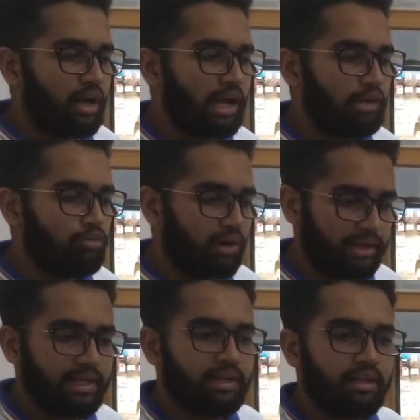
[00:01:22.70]
I
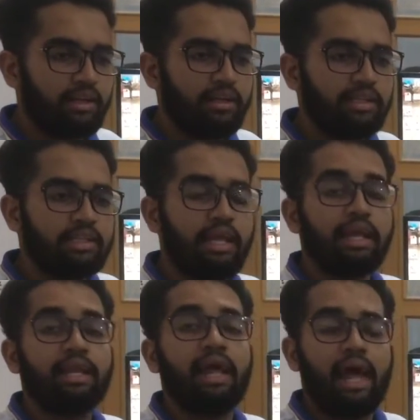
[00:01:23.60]
wanted is like
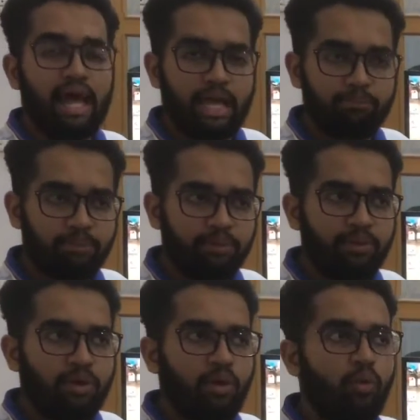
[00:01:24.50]
an app
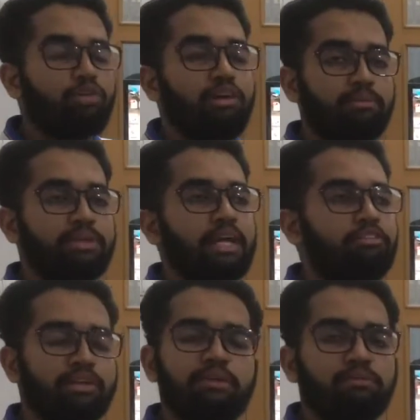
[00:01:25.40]
or website
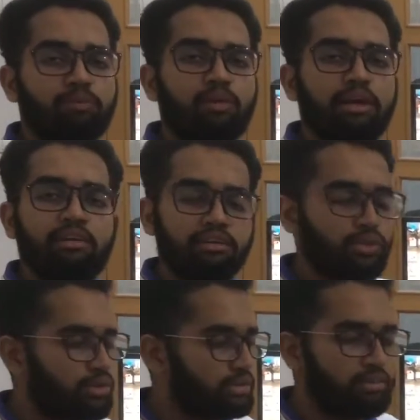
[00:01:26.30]
which provide
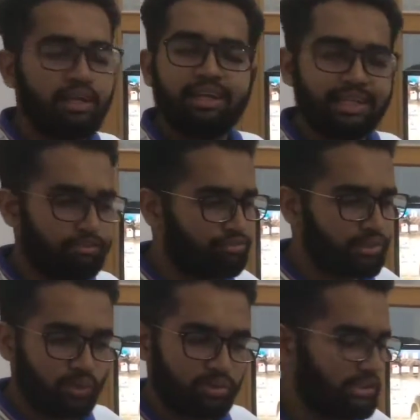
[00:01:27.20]
students with enough
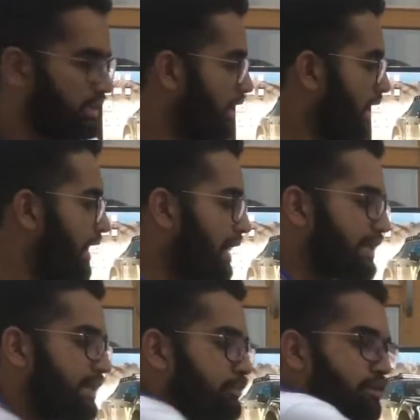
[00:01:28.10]
resources.
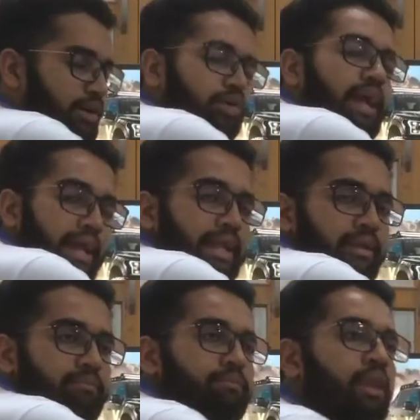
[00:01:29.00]
And there were not any.
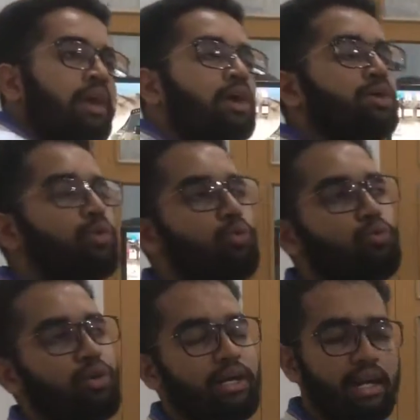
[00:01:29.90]
So
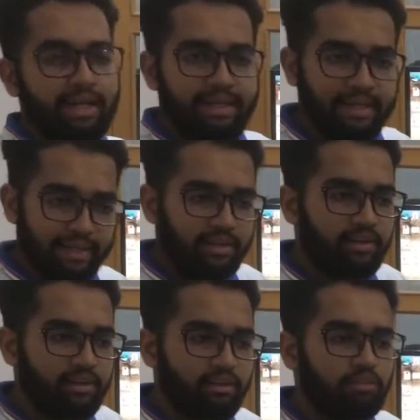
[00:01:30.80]
what I did
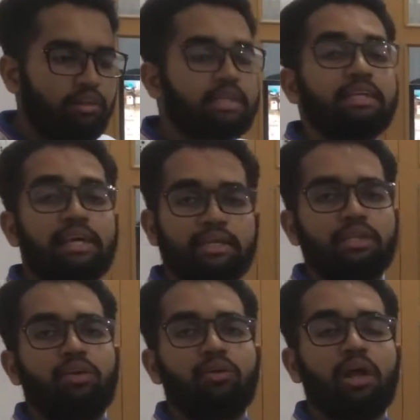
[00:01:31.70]
was research
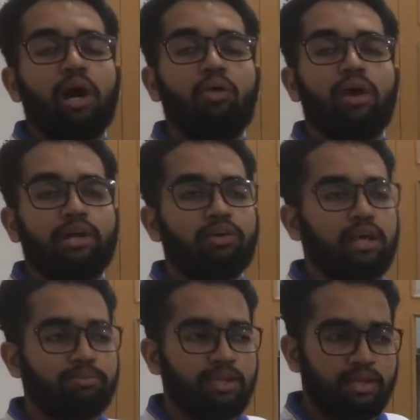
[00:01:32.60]
on how Android
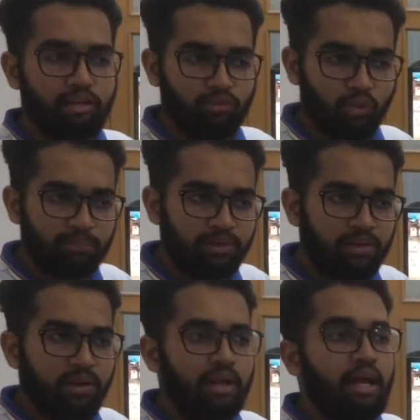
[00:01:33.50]
apps are developed
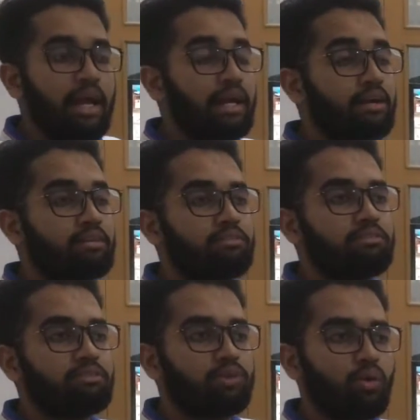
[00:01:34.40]
and
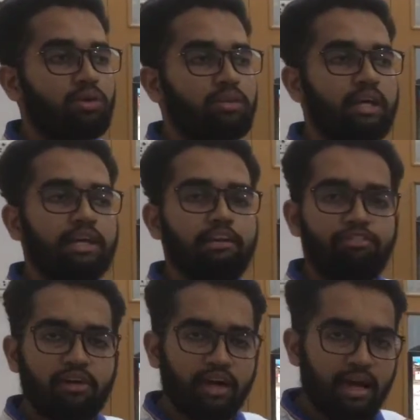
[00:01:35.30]
thought that if
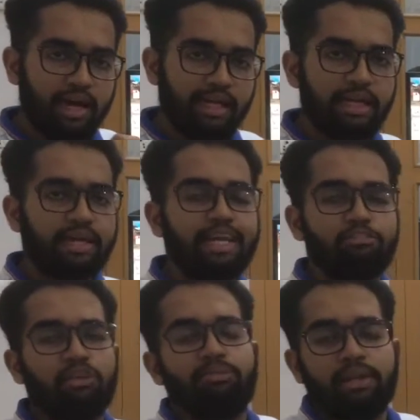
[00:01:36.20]
I can
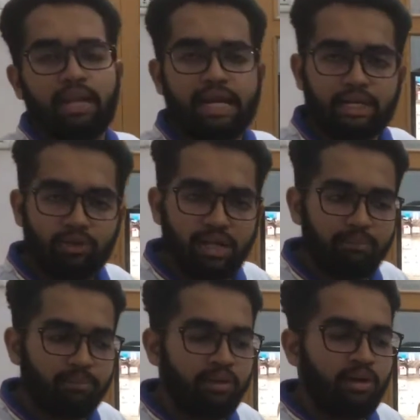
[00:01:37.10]
develop an Android
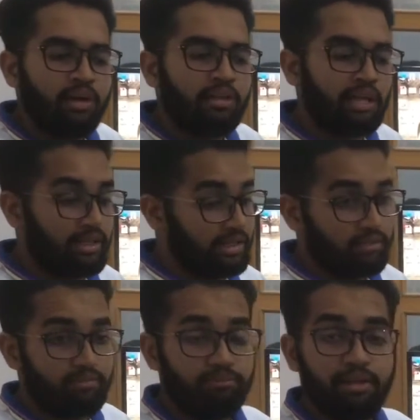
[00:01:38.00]
app, then
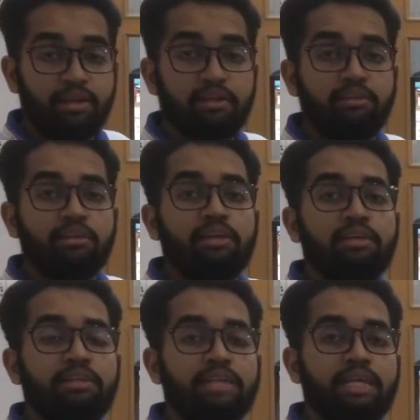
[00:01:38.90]
it may
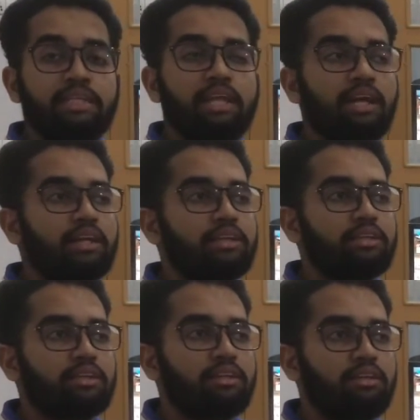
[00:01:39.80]
change the
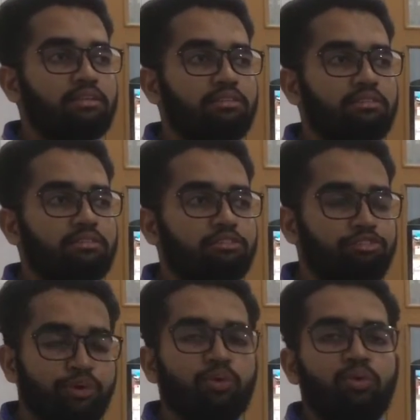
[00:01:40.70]

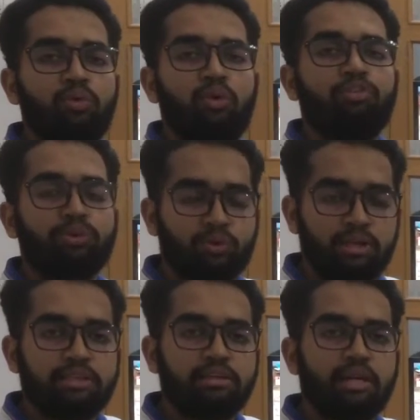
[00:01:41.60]
view of
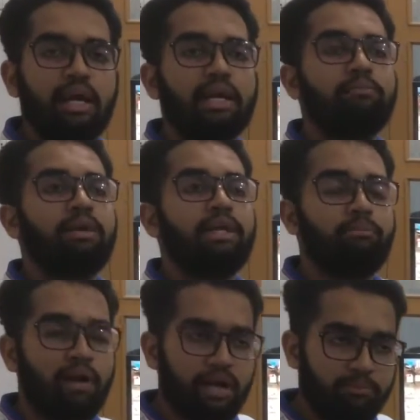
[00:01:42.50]
students regarding my
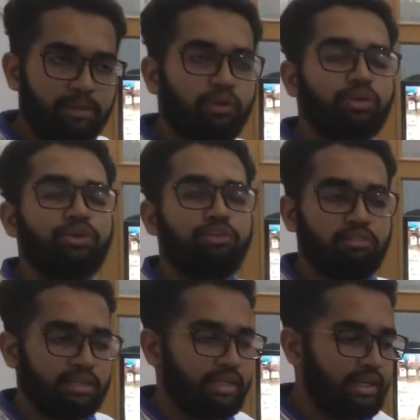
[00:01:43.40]
department or
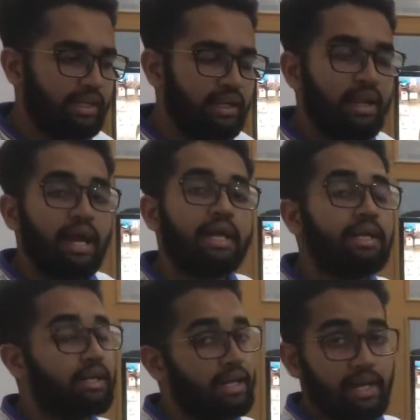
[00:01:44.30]
university and
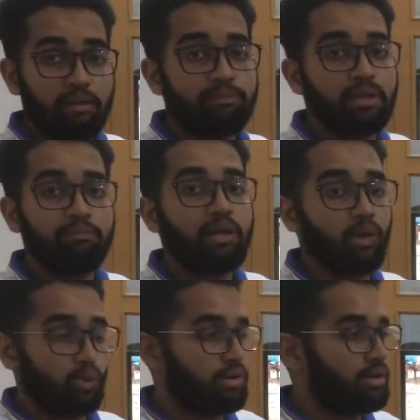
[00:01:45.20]
it can help them a
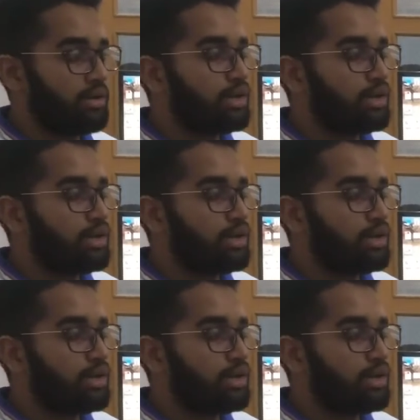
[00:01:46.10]
lot.